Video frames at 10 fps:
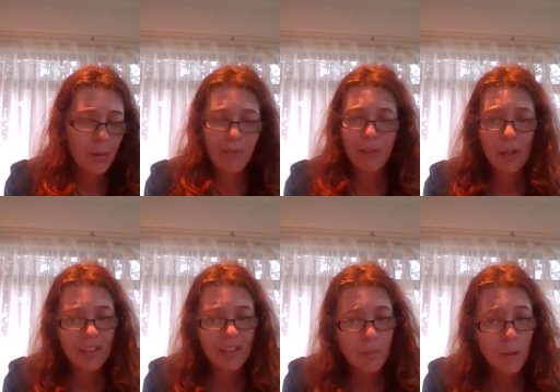who have
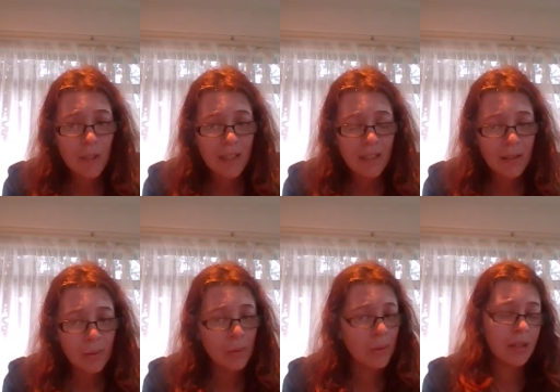lost someone
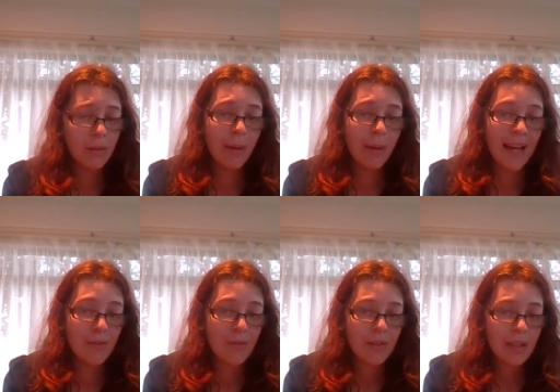or who
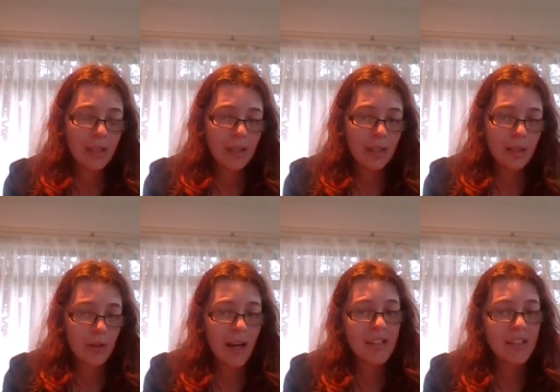have
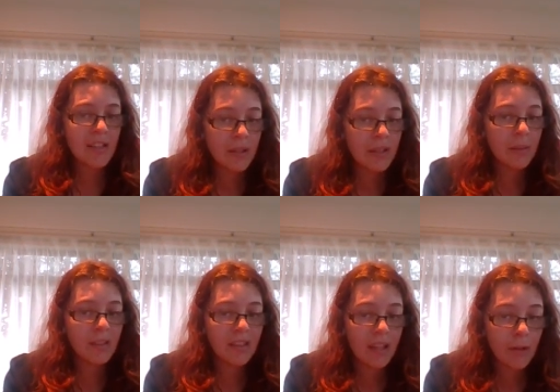tried to do it
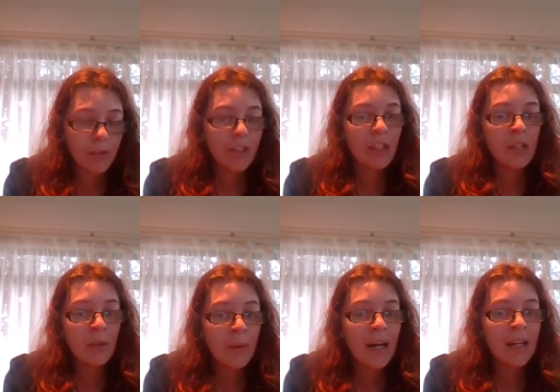themselves,
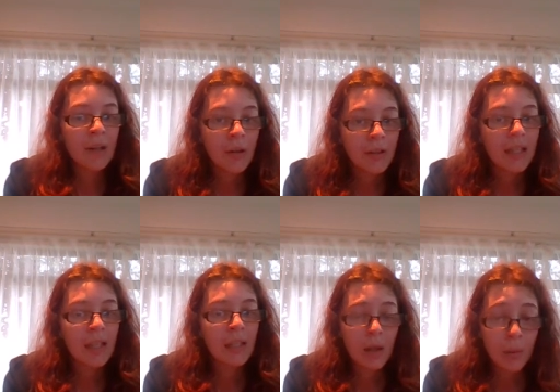you are not
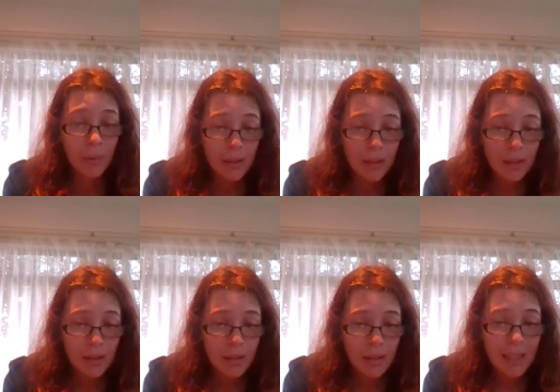alone.
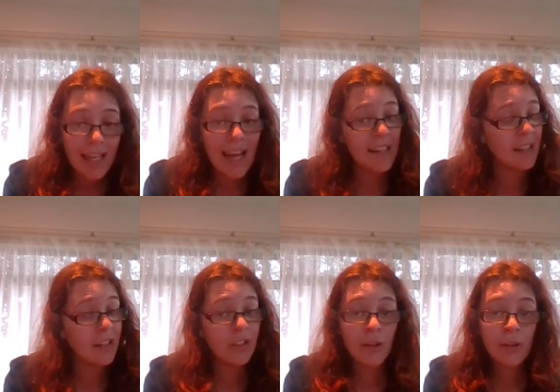And it
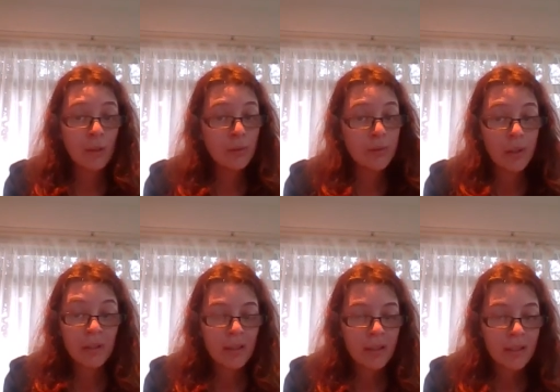is not your
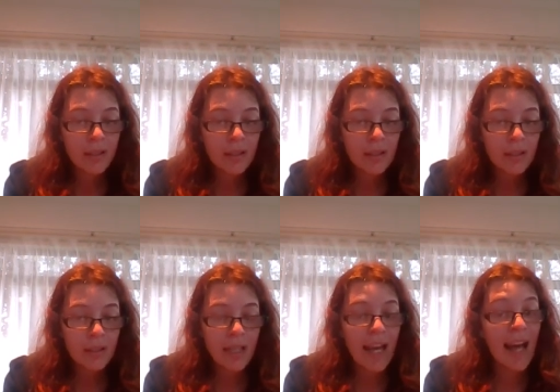fault.
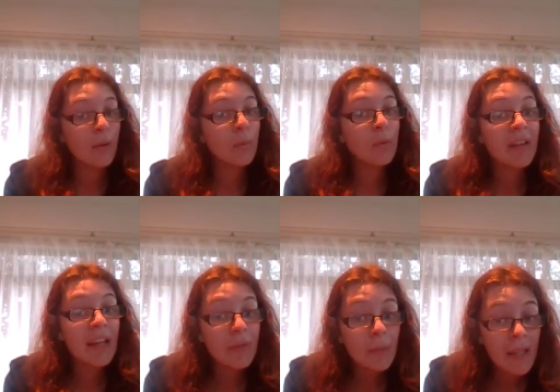And it will
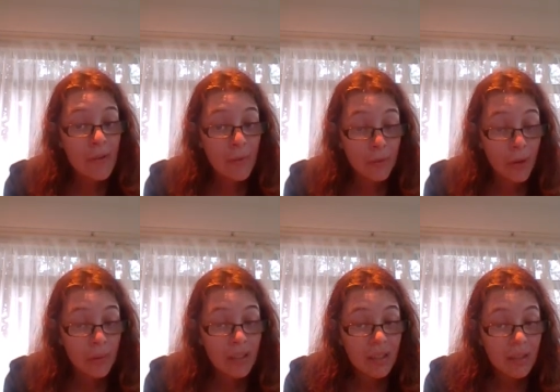never be your
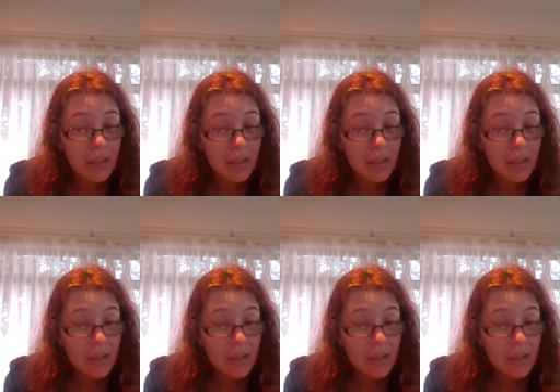fault.